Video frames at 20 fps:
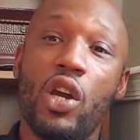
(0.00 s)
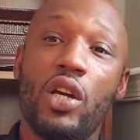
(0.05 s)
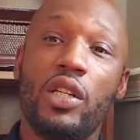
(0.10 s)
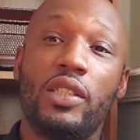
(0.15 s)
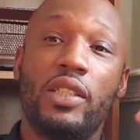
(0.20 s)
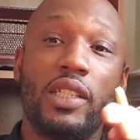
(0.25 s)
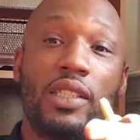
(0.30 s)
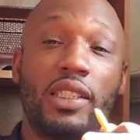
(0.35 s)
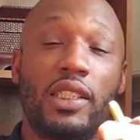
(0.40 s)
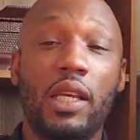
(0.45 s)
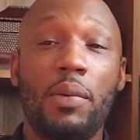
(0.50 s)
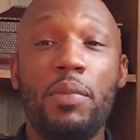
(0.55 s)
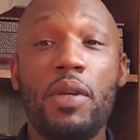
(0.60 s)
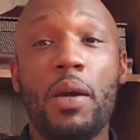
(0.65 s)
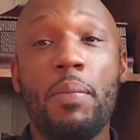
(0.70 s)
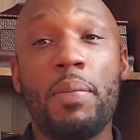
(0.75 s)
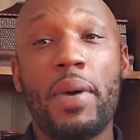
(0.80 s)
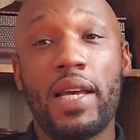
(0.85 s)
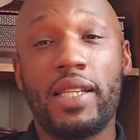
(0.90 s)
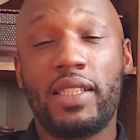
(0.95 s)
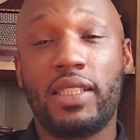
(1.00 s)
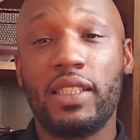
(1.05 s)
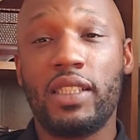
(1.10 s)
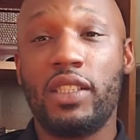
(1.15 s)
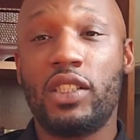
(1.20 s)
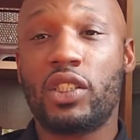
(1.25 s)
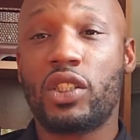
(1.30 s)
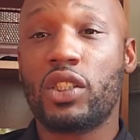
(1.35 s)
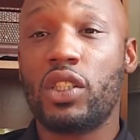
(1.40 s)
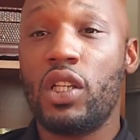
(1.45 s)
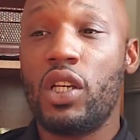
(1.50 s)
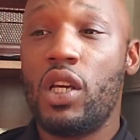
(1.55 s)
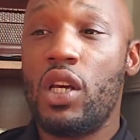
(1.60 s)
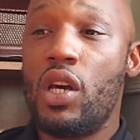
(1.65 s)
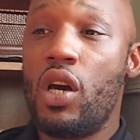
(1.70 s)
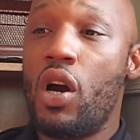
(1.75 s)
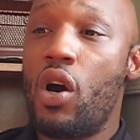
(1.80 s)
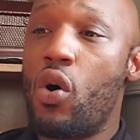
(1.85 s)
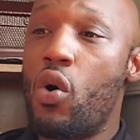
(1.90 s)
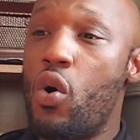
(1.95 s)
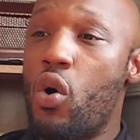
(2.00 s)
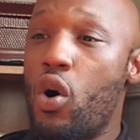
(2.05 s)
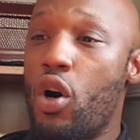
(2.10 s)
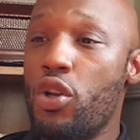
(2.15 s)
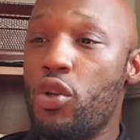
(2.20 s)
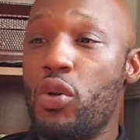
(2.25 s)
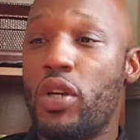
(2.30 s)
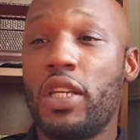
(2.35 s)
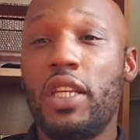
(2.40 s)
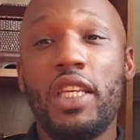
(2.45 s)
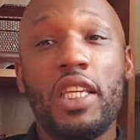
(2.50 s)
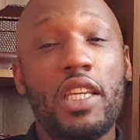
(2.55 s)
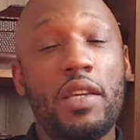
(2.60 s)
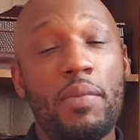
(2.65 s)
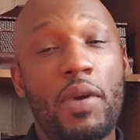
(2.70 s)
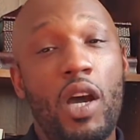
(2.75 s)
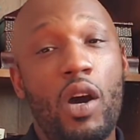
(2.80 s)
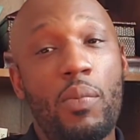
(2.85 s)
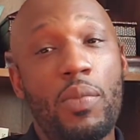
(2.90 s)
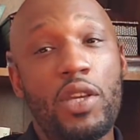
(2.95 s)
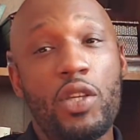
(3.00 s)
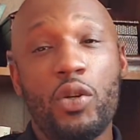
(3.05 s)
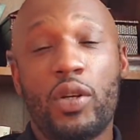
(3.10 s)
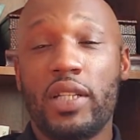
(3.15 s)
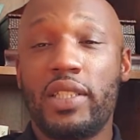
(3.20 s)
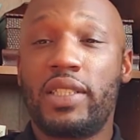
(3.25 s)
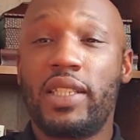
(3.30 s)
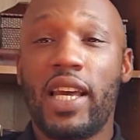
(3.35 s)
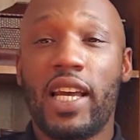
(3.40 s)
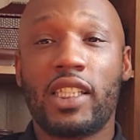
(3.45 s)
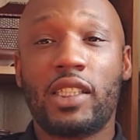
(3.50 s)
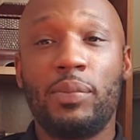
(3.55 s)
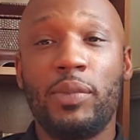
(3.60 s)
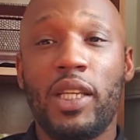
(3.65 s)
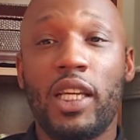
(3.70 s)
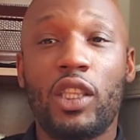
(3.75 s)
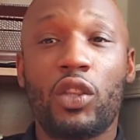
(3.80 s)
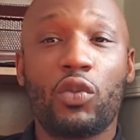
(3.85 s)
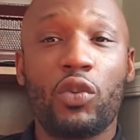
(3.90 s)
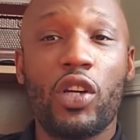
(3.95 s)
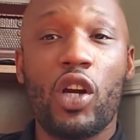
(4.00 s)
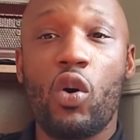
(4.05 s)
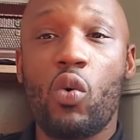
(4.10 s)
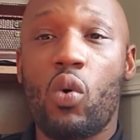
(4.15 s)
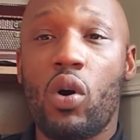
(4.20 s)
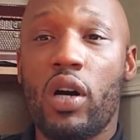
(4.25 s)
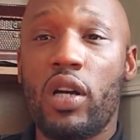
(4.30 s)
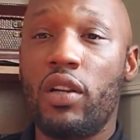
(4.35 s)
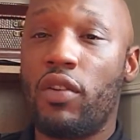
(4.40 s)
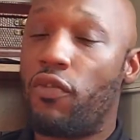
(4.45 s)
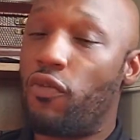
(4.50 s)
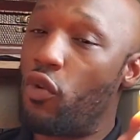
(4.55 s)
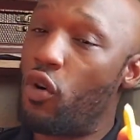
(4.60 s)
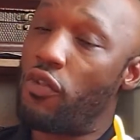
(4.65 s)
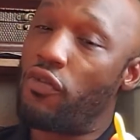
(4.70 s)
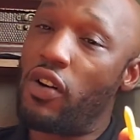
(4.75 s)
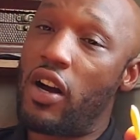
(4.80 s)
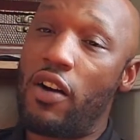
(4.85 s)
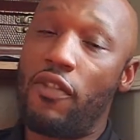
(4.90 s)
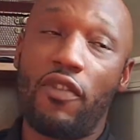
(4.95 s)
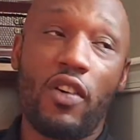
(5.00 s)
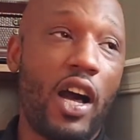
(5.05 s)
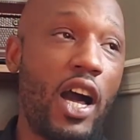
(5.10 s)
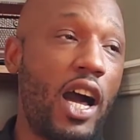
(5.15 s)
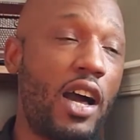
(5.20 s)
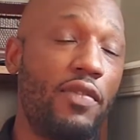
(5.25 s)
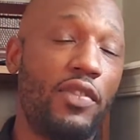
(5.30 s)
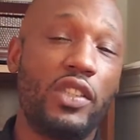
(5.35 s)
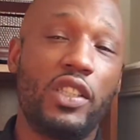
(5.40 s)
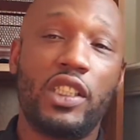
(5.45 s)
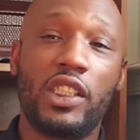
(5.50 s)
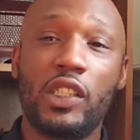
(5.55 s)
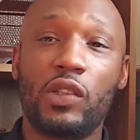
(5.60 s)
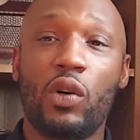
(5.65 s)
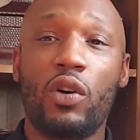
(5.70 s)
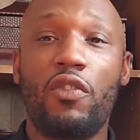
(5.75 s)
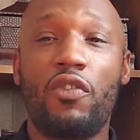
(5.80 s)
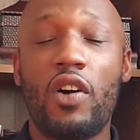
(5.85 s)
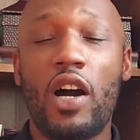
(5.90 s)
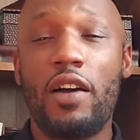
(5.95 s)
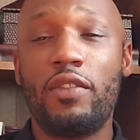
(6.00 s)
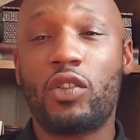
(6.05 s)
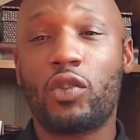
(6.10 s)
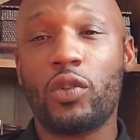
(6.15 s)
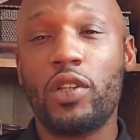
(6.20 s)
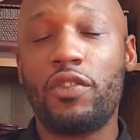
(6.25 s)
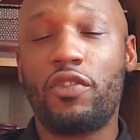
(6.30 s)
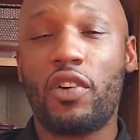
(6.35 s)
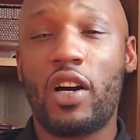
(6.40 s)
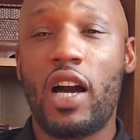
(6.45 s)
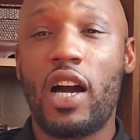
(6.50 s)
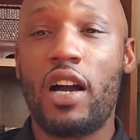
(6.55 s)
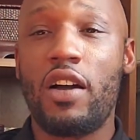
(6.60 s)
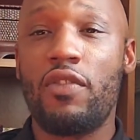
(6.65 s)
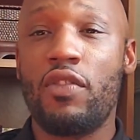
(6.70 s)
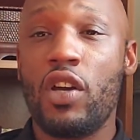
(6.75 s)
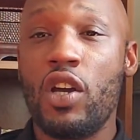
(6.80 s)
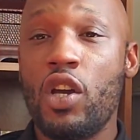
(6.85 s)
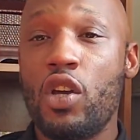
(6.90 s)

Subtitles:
Just send me a message, or you can email me. You can text me at 301-455-0535.